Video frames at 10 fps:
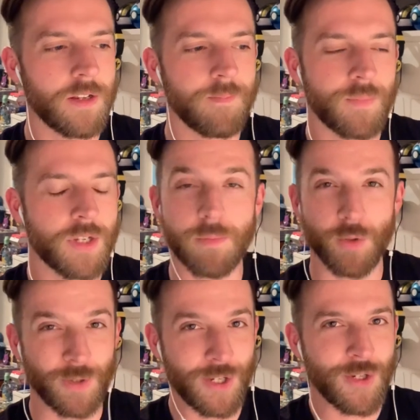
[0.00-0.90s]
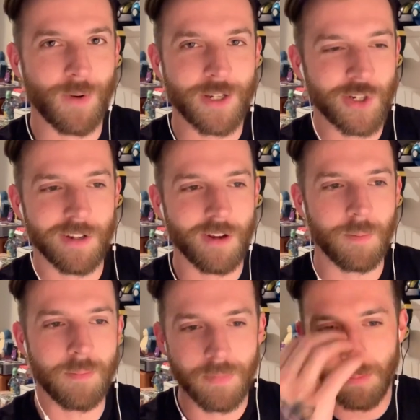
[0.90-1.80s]
some sort of situation that
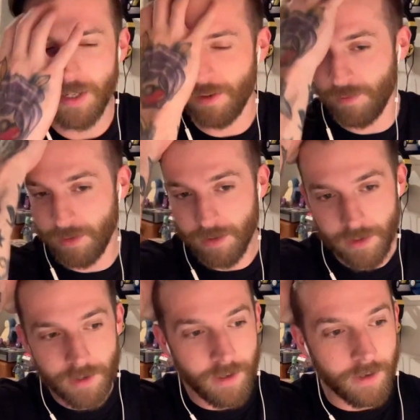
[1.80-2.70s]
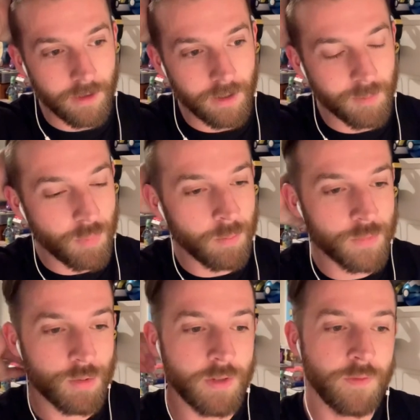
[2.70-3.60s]
I'm maybe having
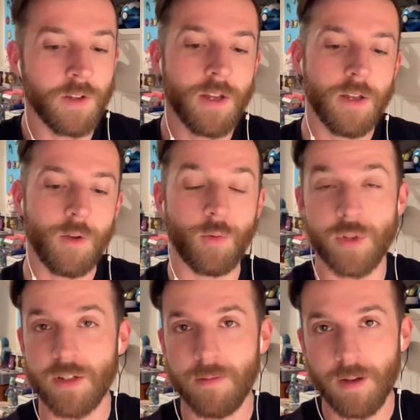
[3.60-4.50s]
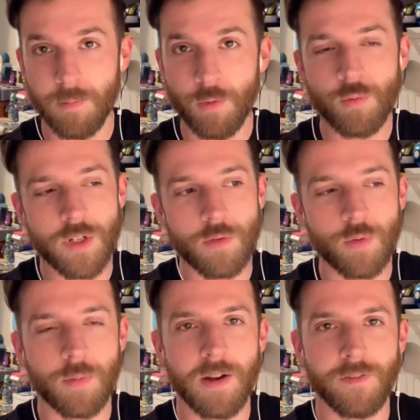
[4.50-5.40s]
problems with. Or also
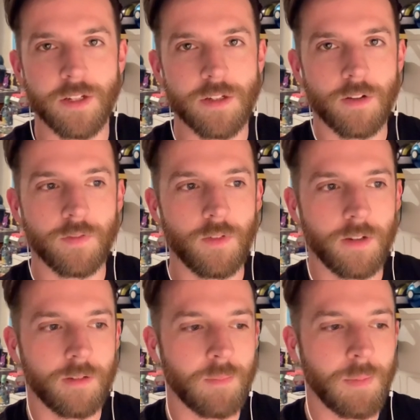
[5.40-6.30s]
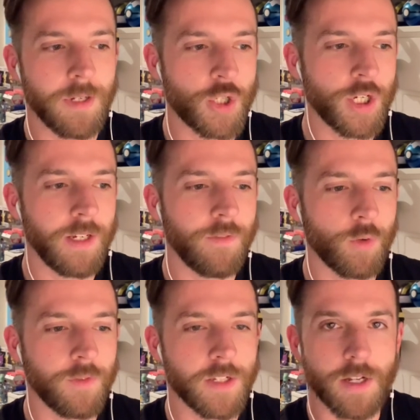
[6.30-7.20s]
talk about things that I've like maybe achieved
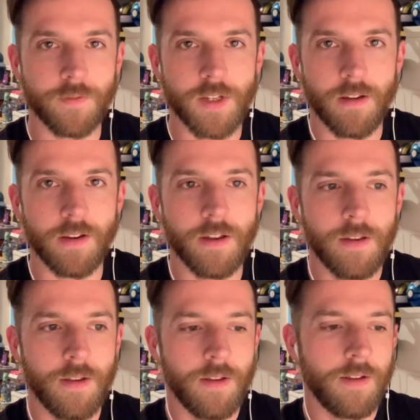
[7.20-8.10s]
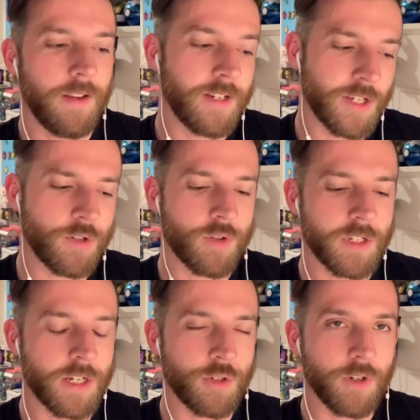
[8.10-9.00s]
or things that I've done, etc,
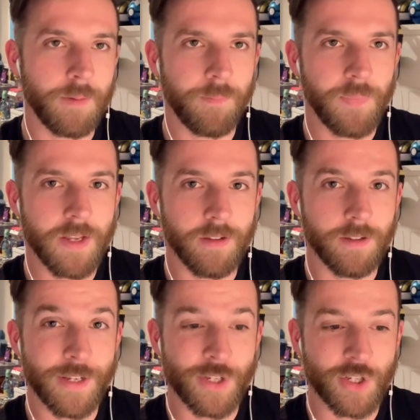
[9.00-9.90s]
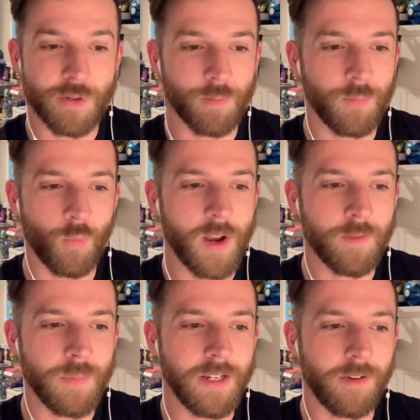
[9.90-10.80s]
etc. It's just a way
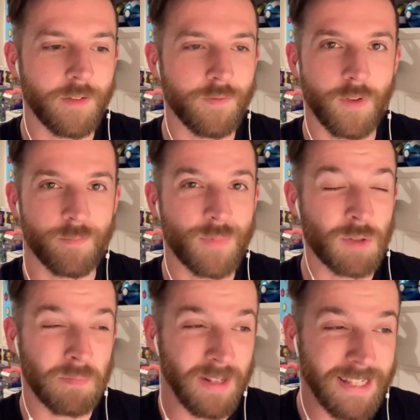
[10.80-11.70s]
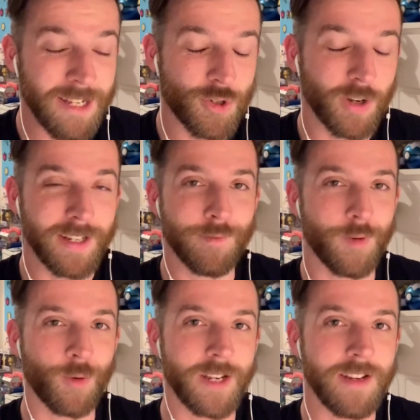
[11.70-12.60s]
of me kind of just literally
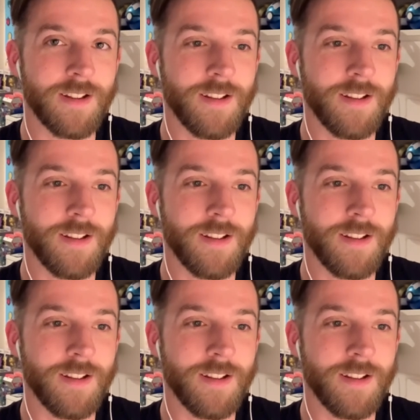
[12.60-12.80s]
vlogging